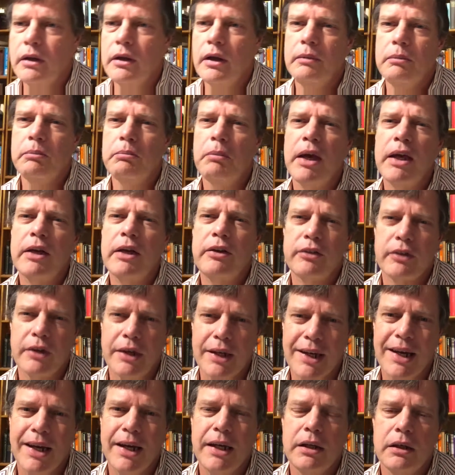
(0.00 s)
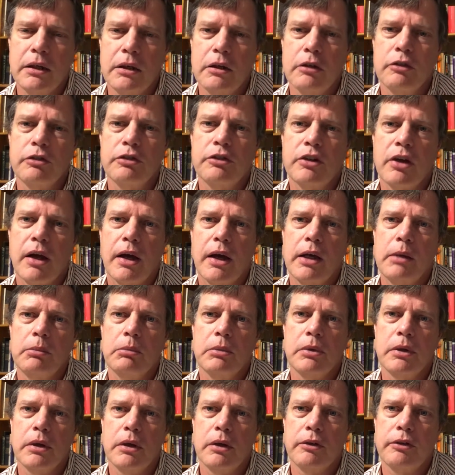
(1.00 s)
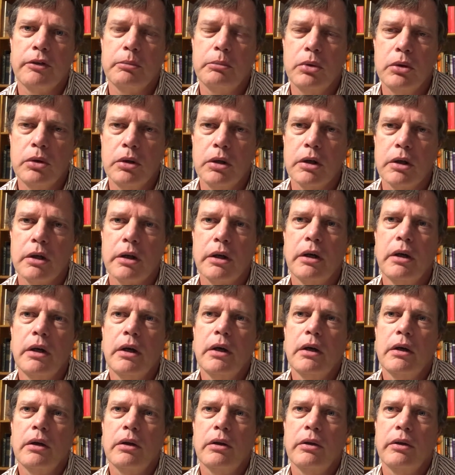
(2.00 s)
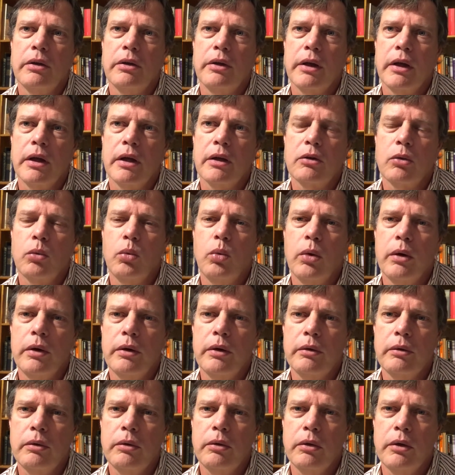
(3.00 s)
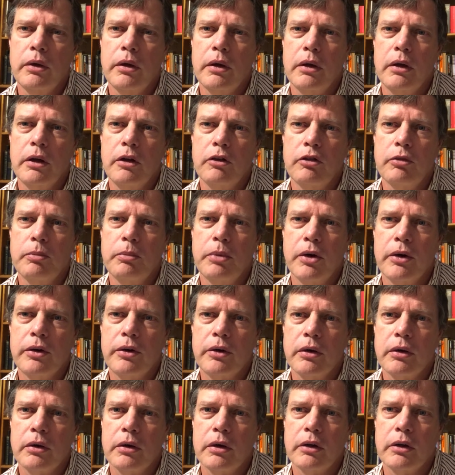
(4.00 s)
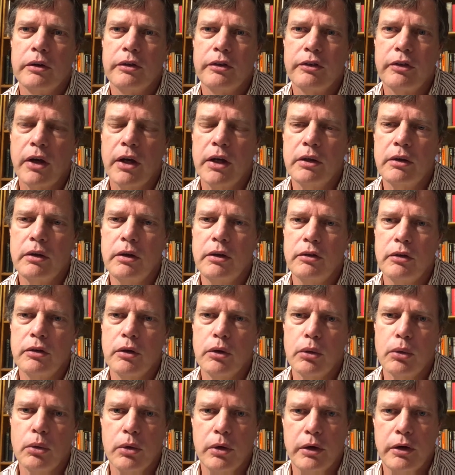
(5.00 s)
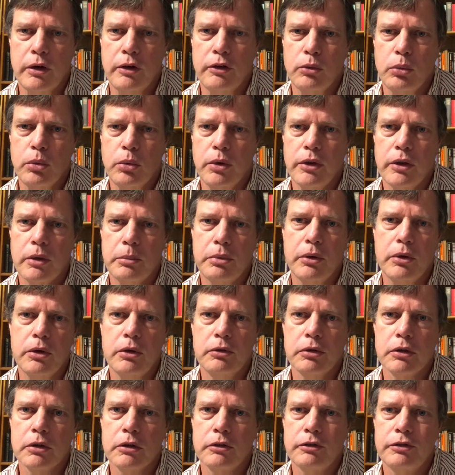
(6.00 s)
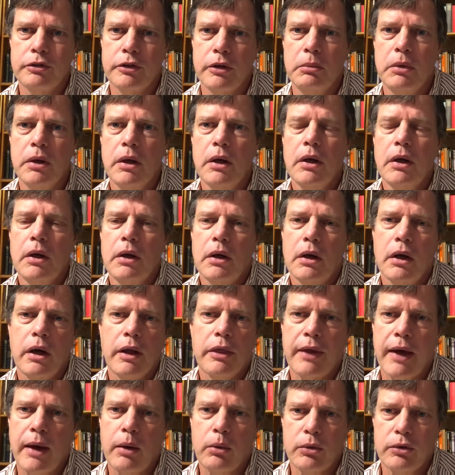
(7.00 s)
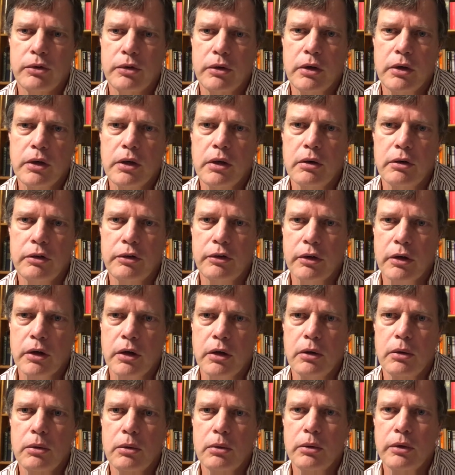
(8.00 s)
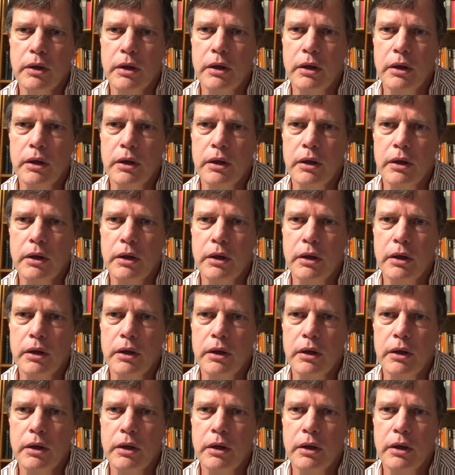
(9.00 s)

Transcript: makes it a kind of timeless book. that if Burton can cite these authorities with approval from 1,000 years ago,